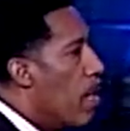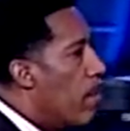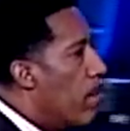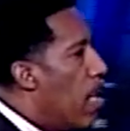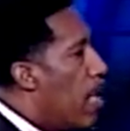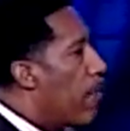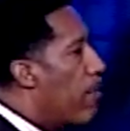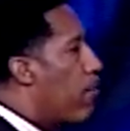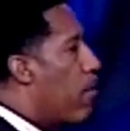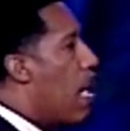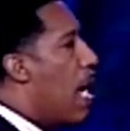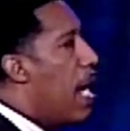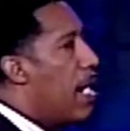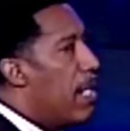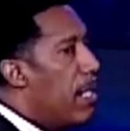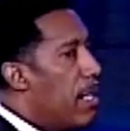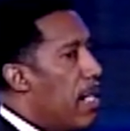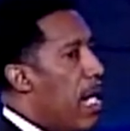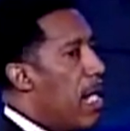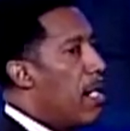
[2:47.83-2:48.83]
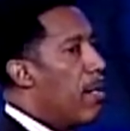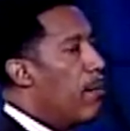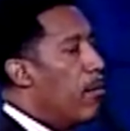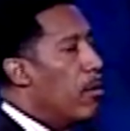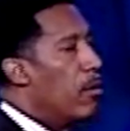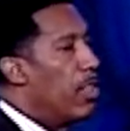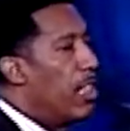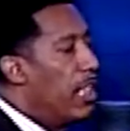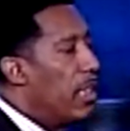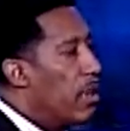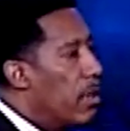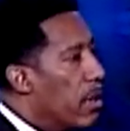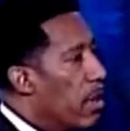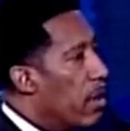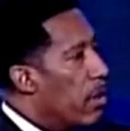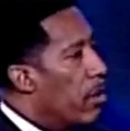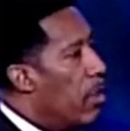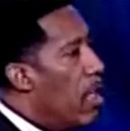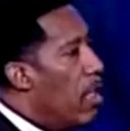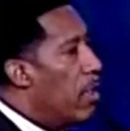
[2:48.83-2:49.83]
By Friday night, I'm going to teach
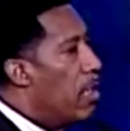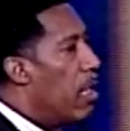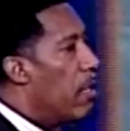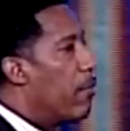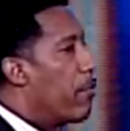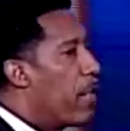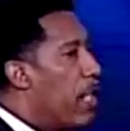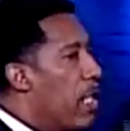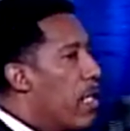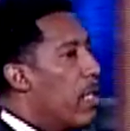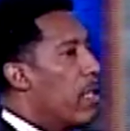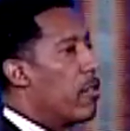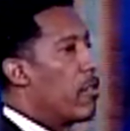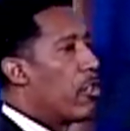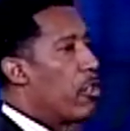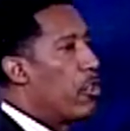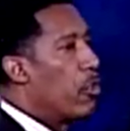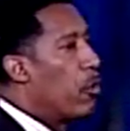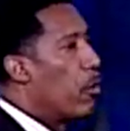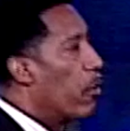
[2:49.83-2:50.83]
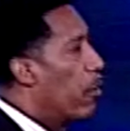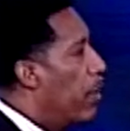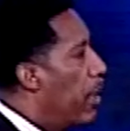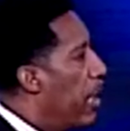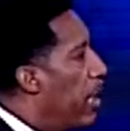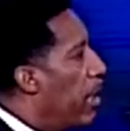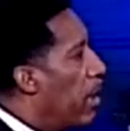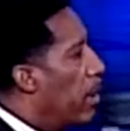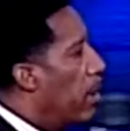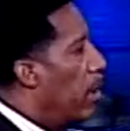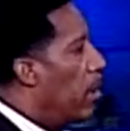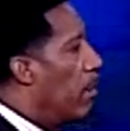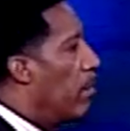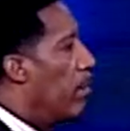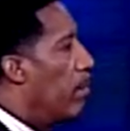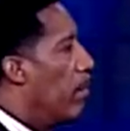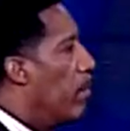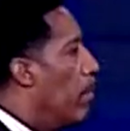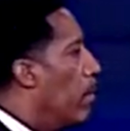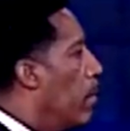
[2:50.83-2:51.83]
this, that faith is a sure thing.
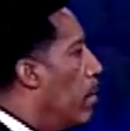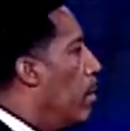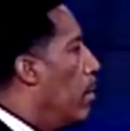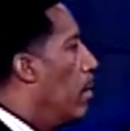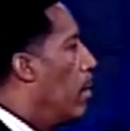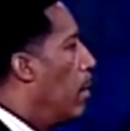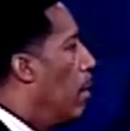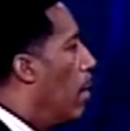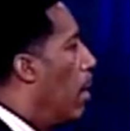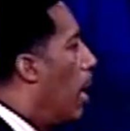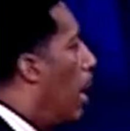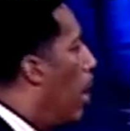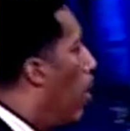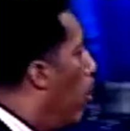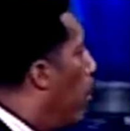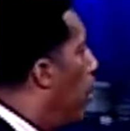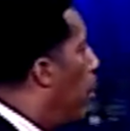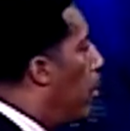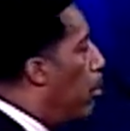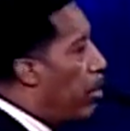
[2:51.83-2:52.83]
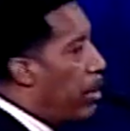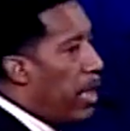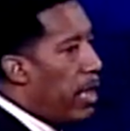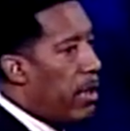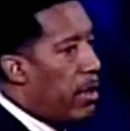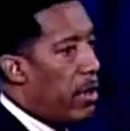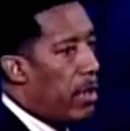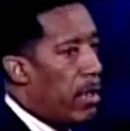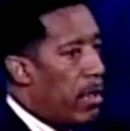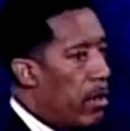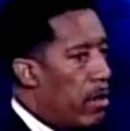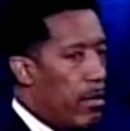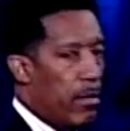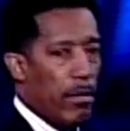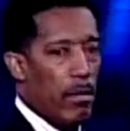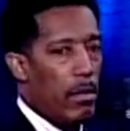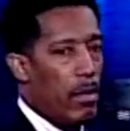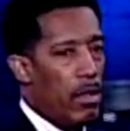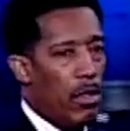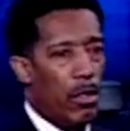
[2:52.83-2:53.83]
And when you get this,
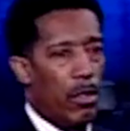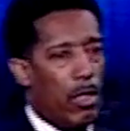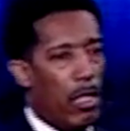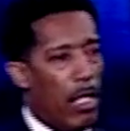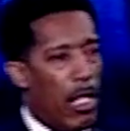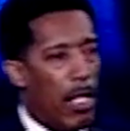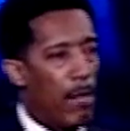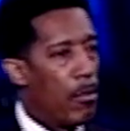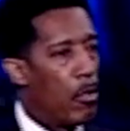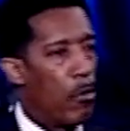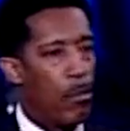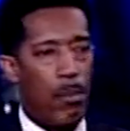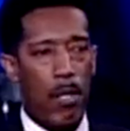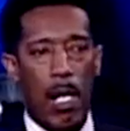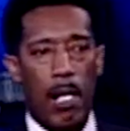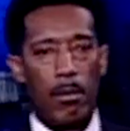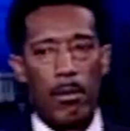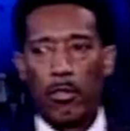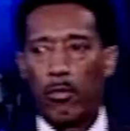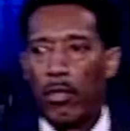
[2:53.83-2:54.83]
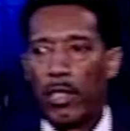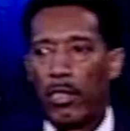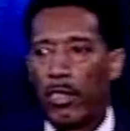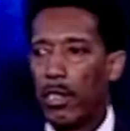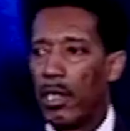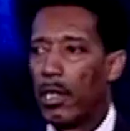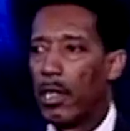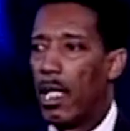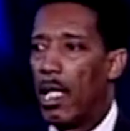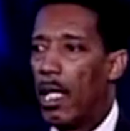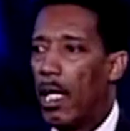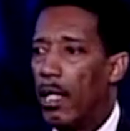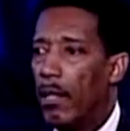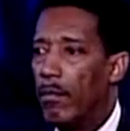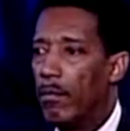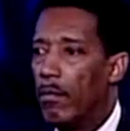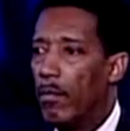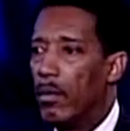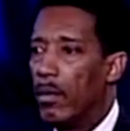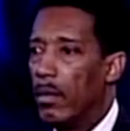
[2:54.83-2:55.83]
you're going to have no problems trusting God.
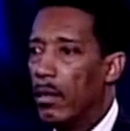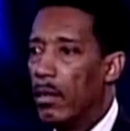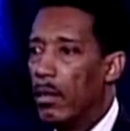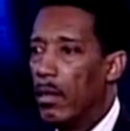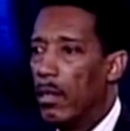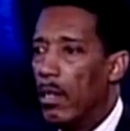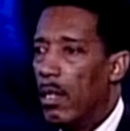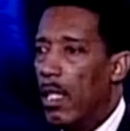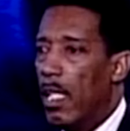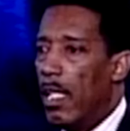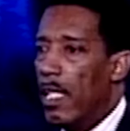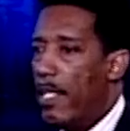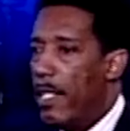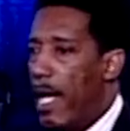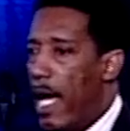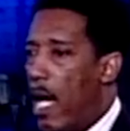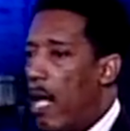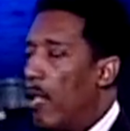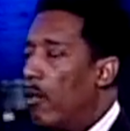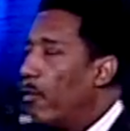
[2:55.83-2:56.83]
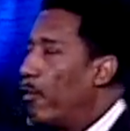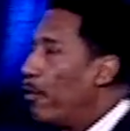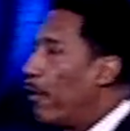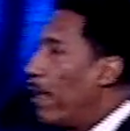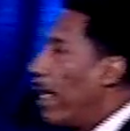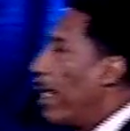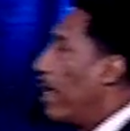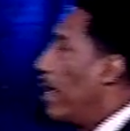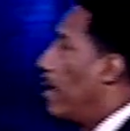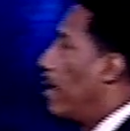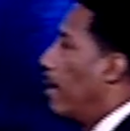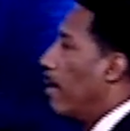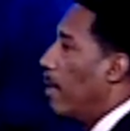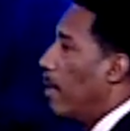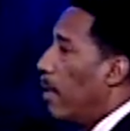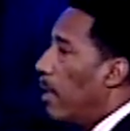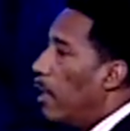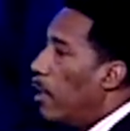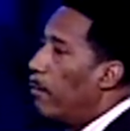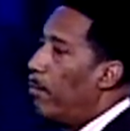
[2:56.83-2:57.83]
Now faith
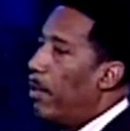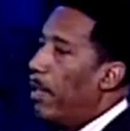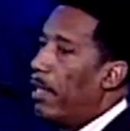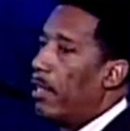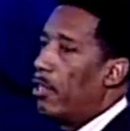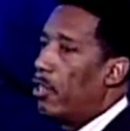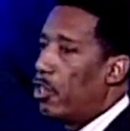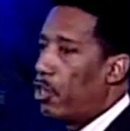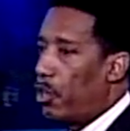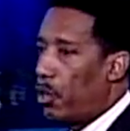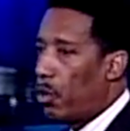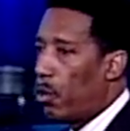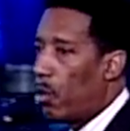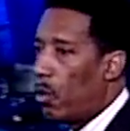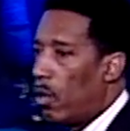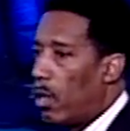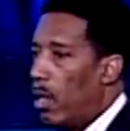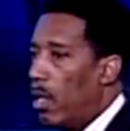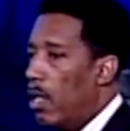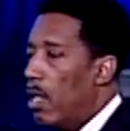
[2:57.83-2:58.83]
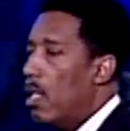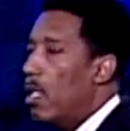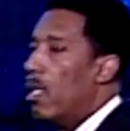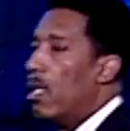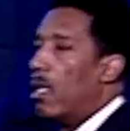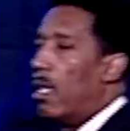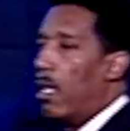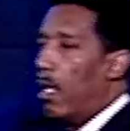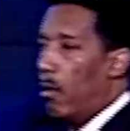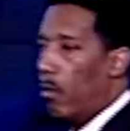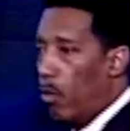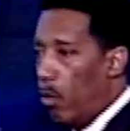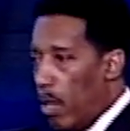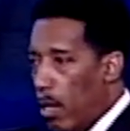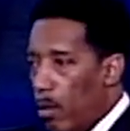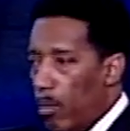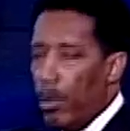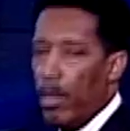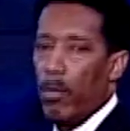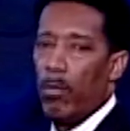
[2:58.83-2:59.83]
is being sure of
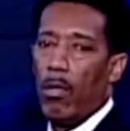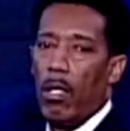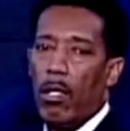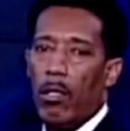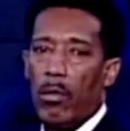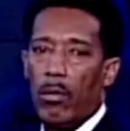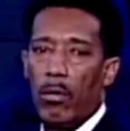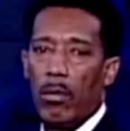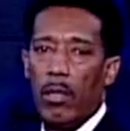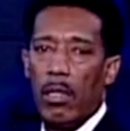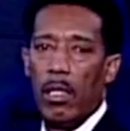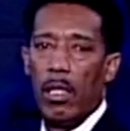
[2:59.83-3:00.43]
what we want,